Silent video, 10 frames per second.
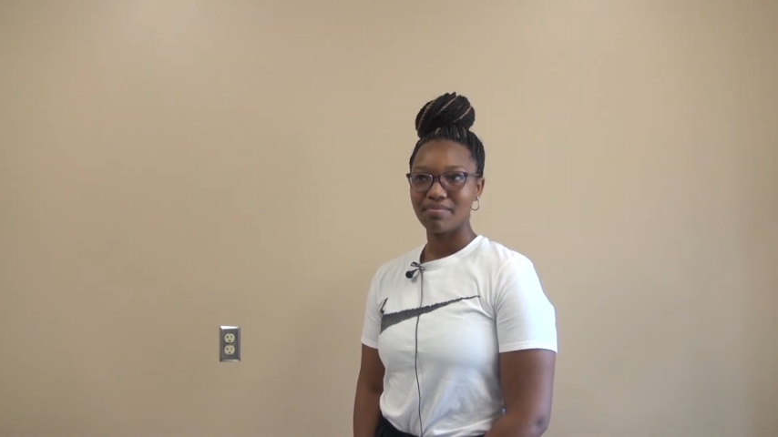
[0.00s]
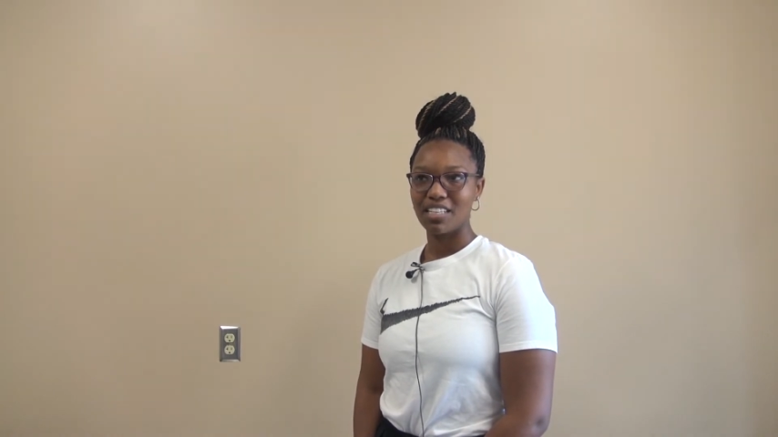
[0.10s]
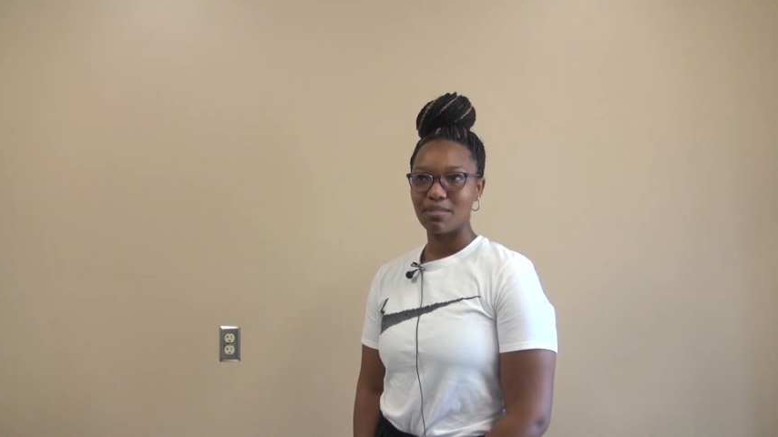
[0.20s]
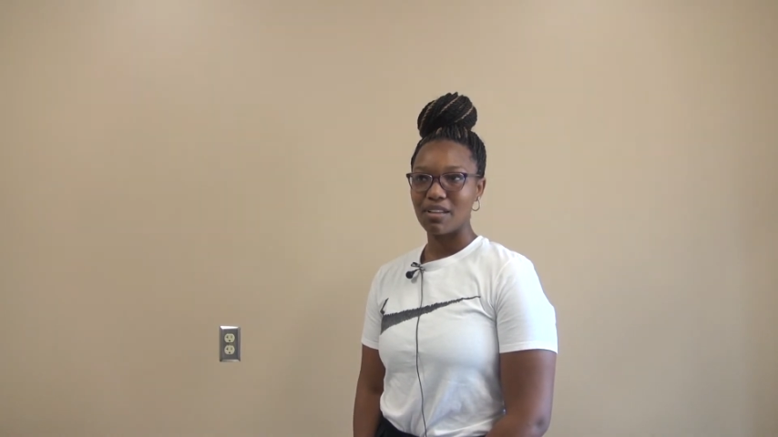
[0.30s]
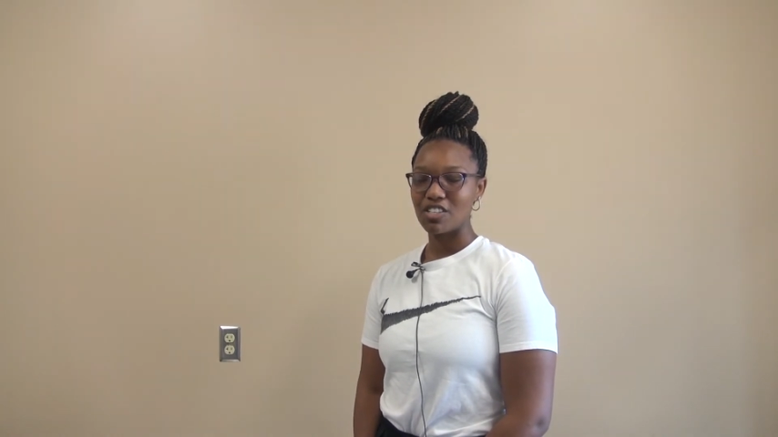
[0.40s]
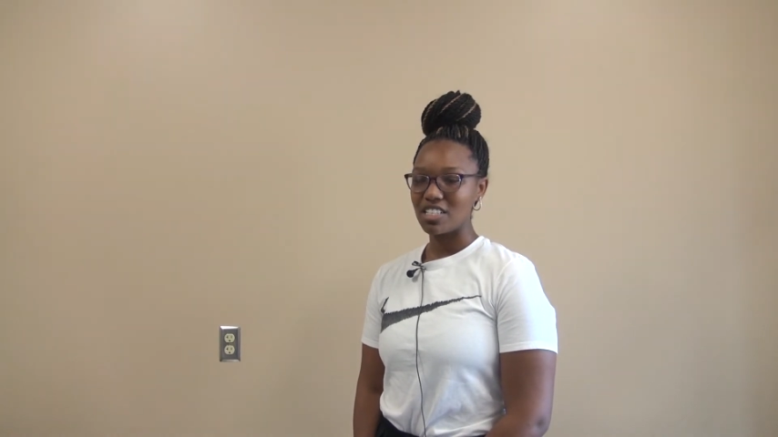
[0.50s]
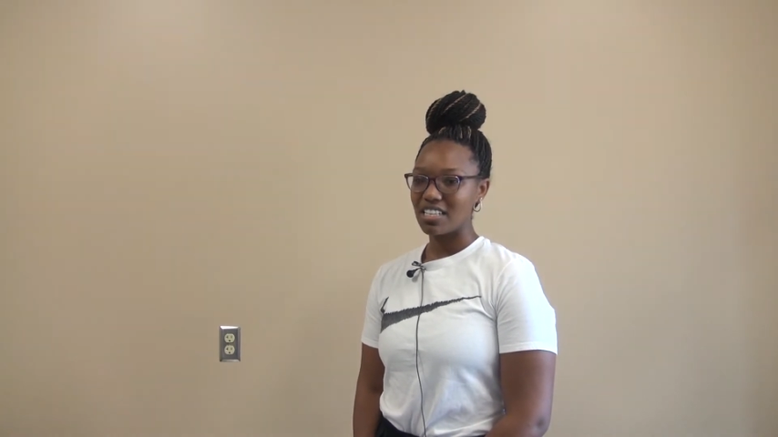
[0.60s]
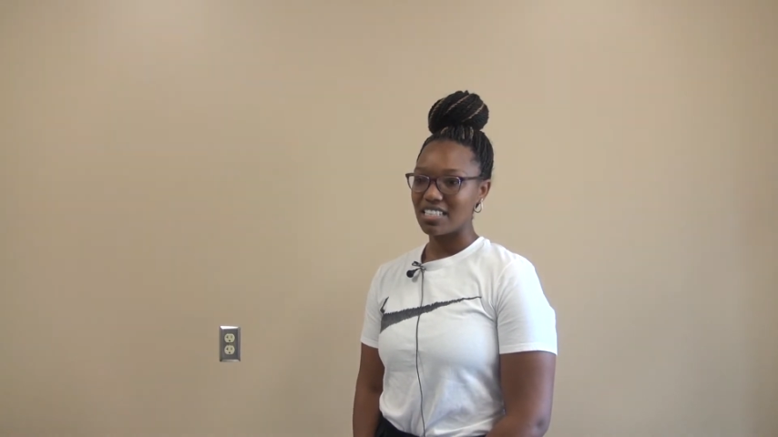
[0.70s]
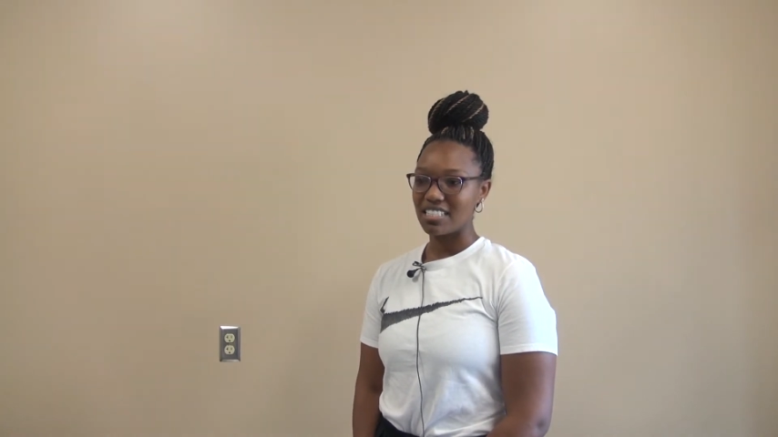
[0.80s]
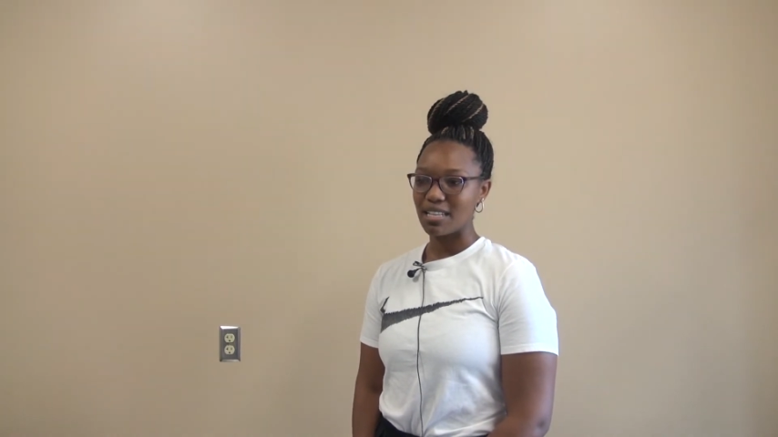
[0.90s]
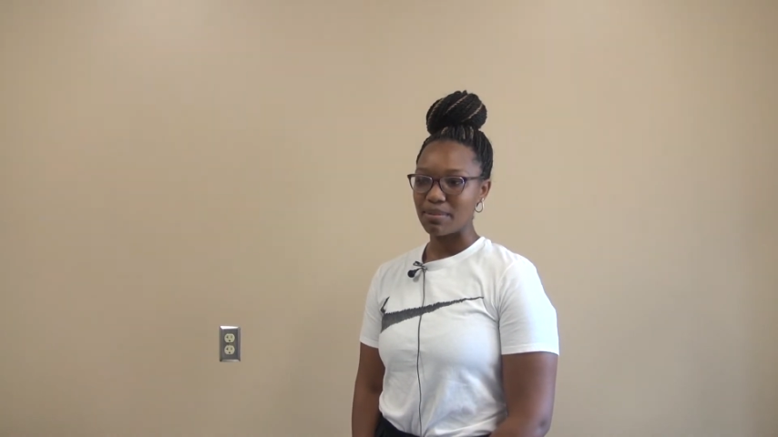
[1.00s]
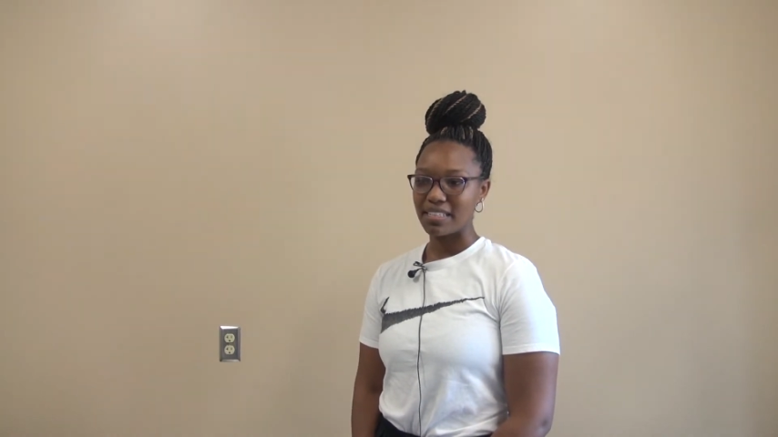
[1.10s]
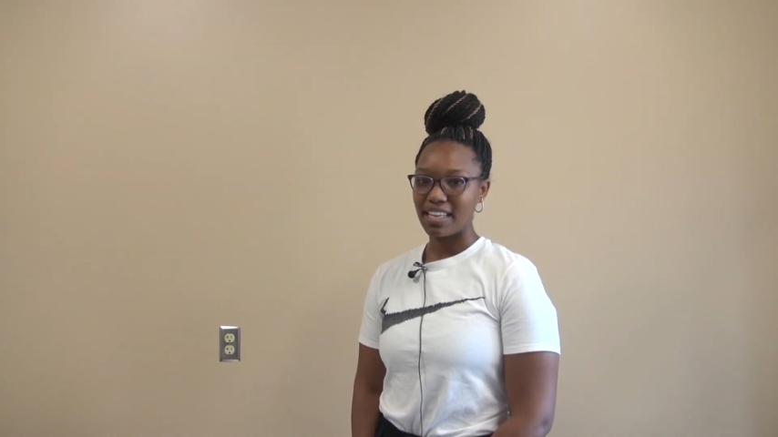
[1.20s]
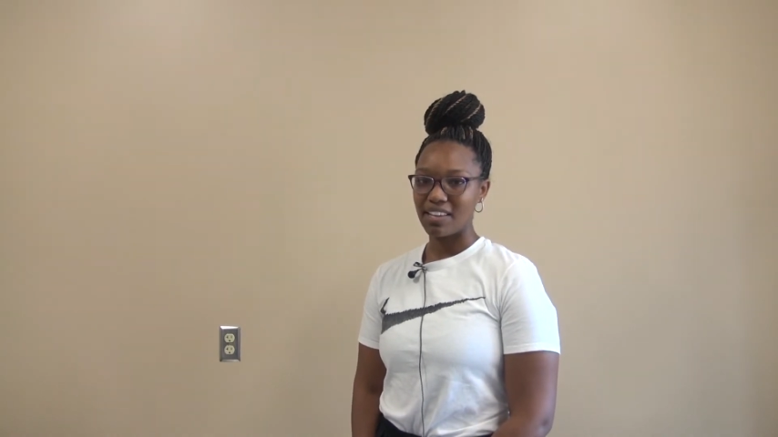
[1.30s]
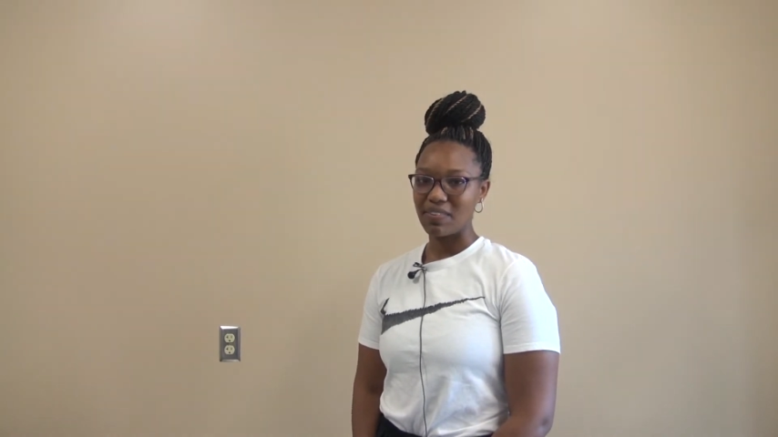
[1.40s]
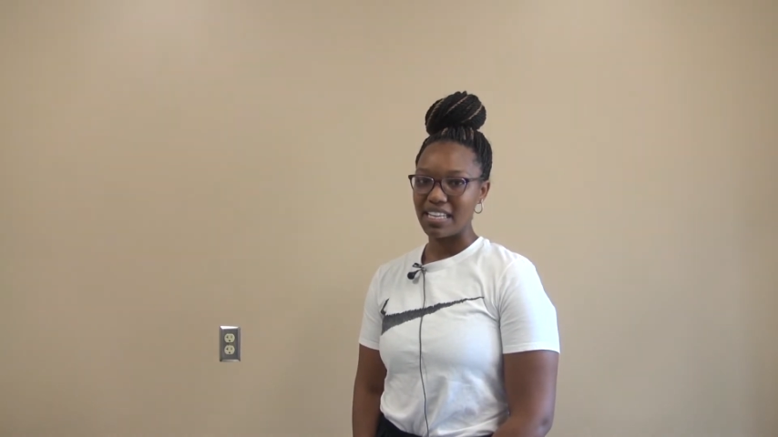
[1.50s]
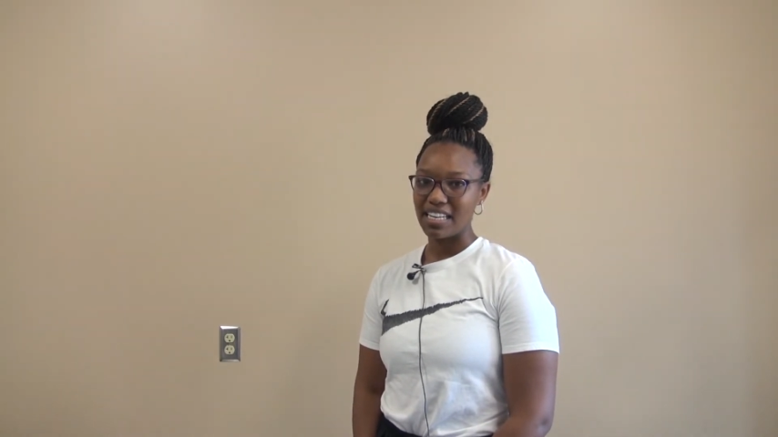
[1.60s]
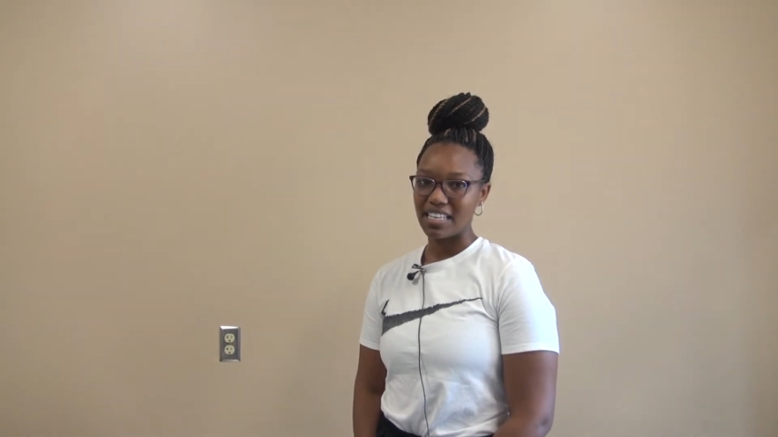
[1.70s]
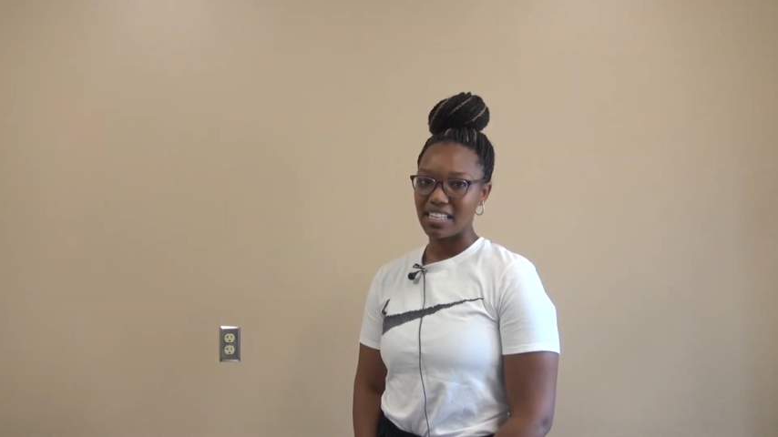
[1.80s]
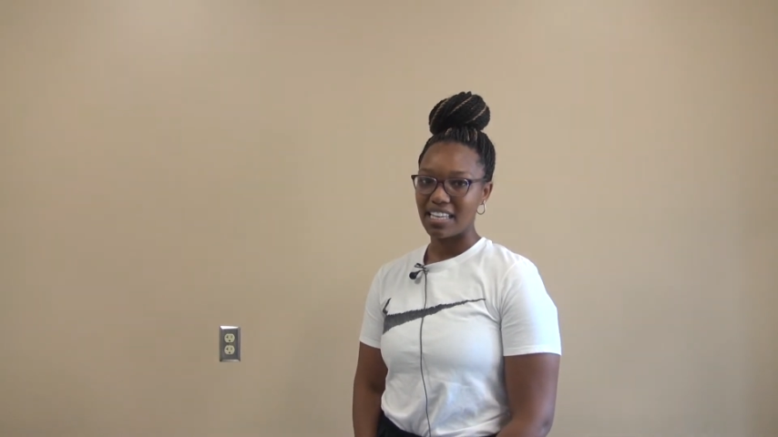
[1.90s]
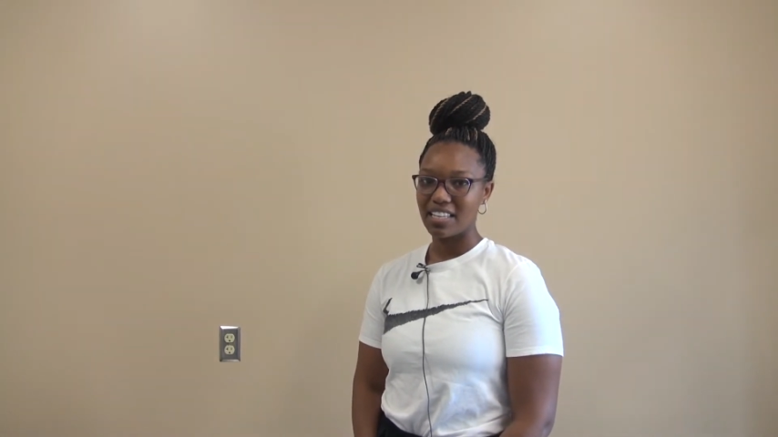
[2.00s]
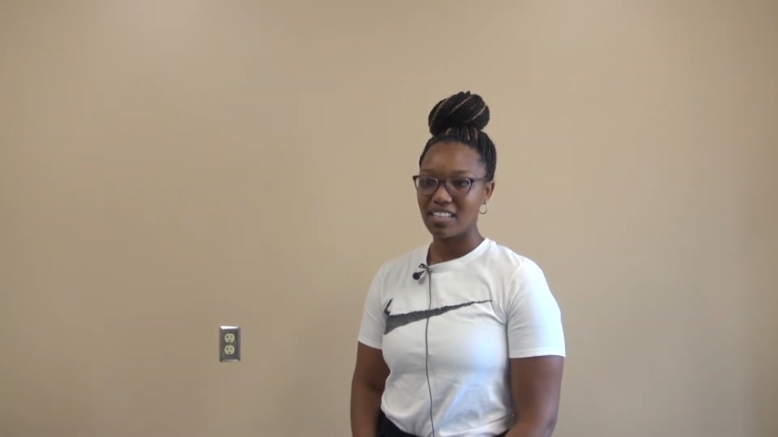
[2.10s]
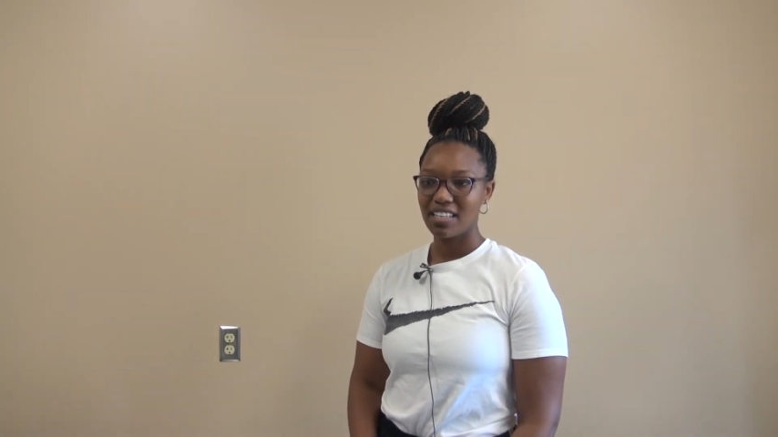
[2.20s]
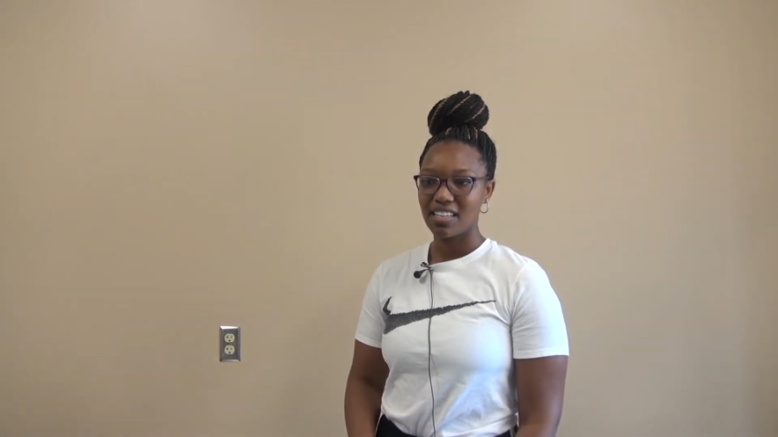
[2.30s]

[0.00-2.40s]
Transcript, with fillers: especially during the summer like we can like